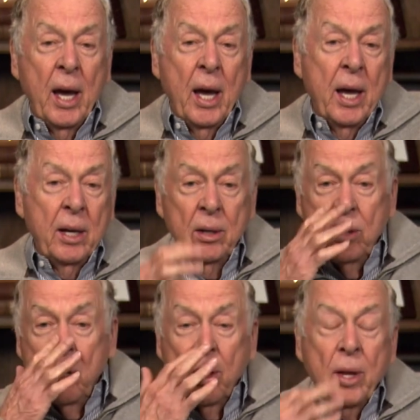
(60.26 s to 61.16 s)
And,
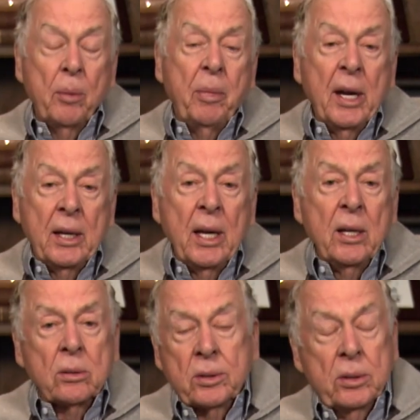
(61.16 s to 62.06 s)
you know, they're big
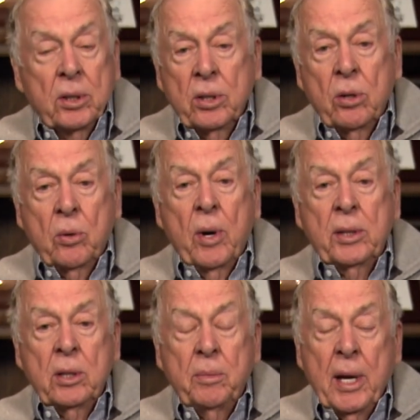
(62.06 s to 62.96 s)
deals. There's no
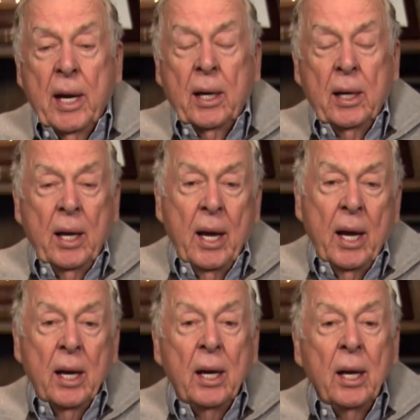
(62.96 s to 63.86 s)
question about it.
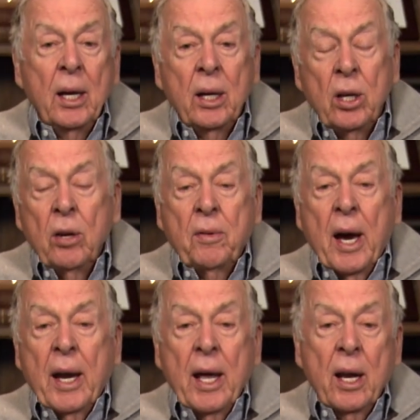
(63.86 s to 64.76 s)
And you've
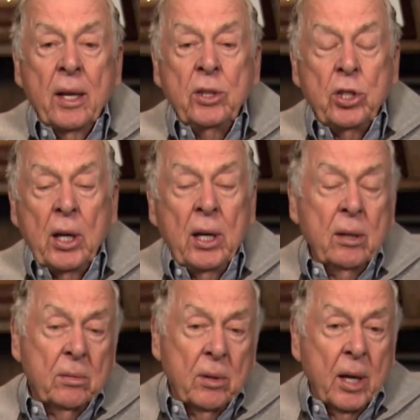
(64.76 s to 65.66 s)
got
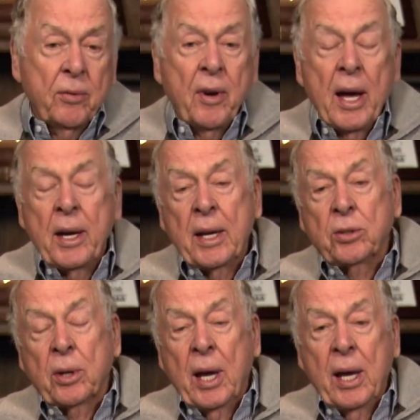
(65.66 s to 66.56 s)
LNG, liquefied
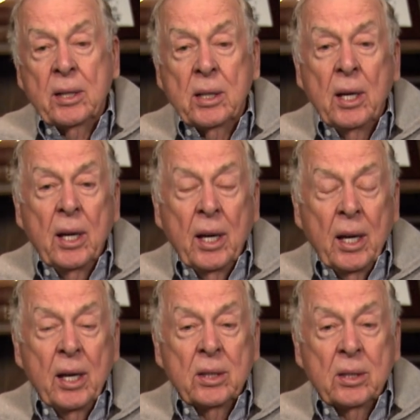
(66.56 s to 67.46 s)
natural gas,
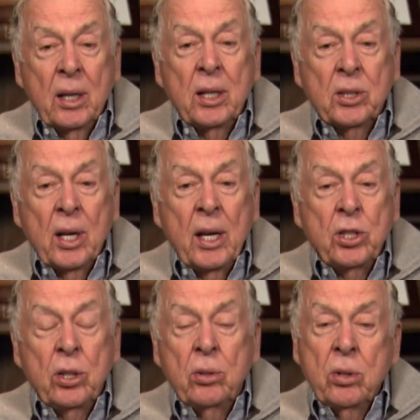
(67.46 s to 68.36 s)
is, is an
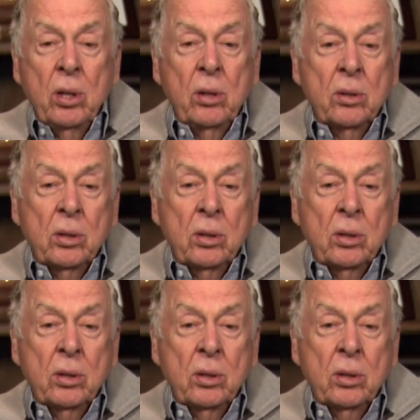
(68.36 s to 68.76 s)
issue too.